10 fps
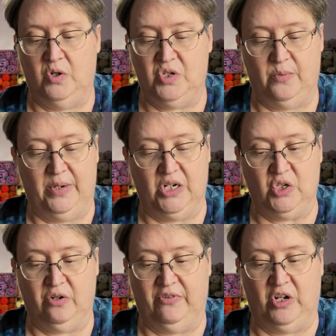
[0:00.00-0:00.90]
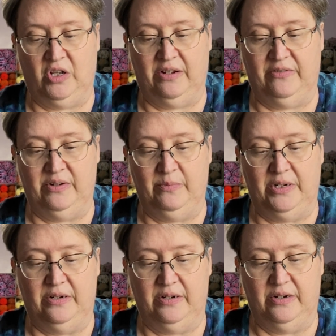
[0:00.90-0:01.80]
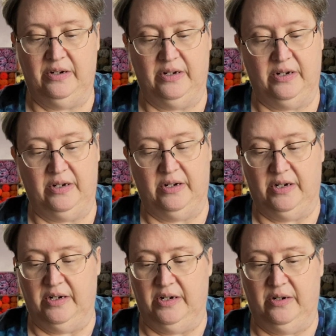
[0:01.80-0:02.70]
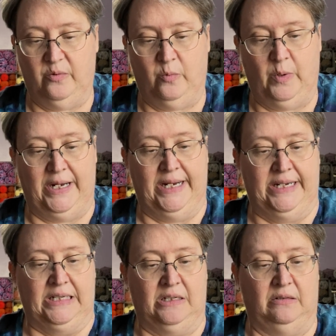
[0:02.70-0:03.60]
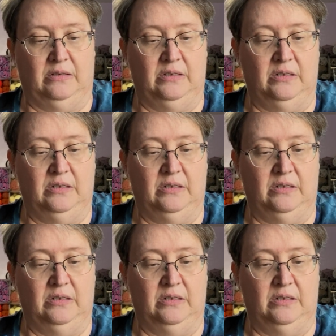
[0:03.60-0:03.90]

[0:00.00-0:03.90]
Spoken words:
the picture of all of them? Well,